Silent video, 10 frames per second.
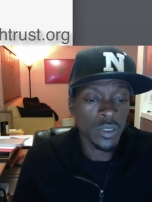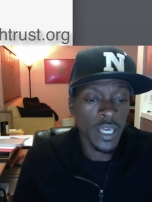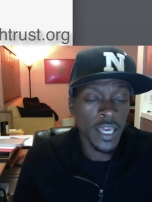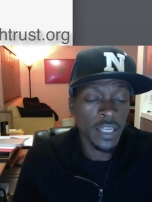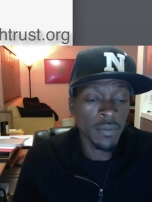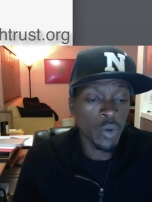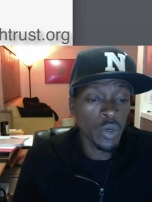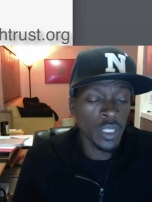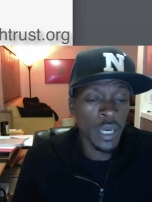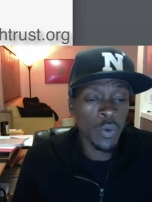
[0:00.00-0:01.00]
and
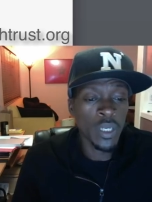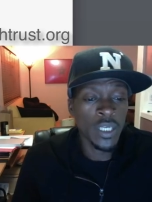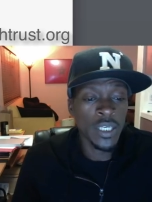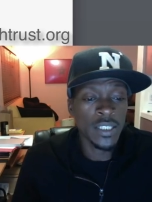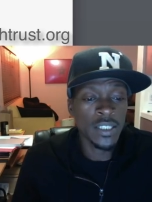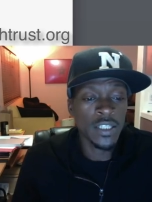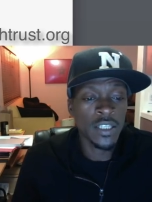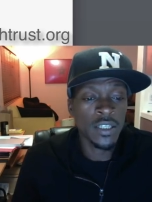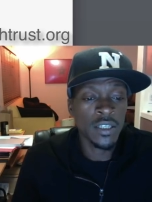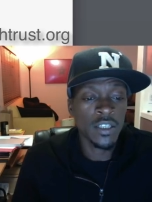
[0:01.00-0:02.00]
importantly, I want to get to
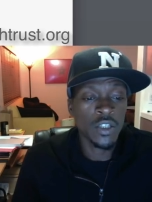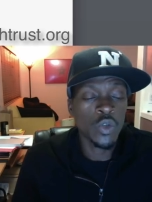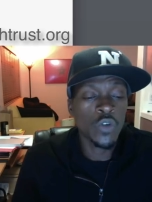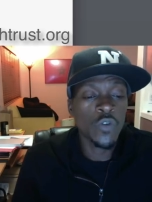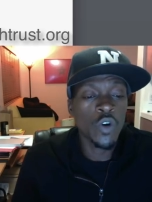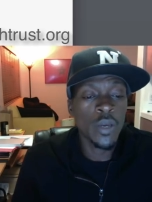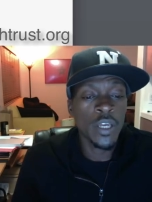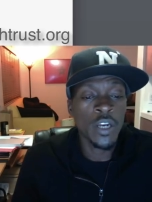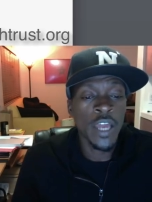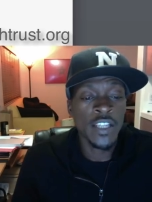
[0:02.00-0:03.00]
the Uniform
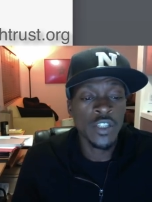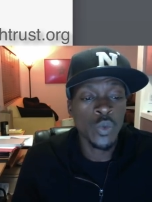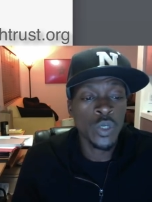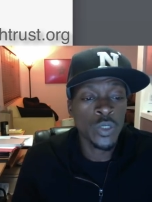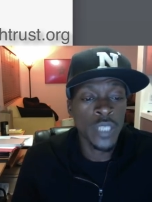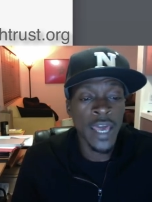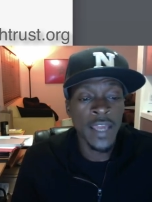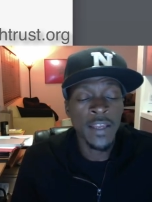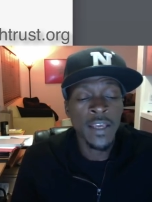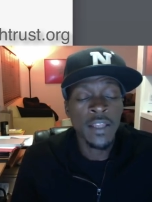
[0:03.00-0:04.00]
International Wills Act.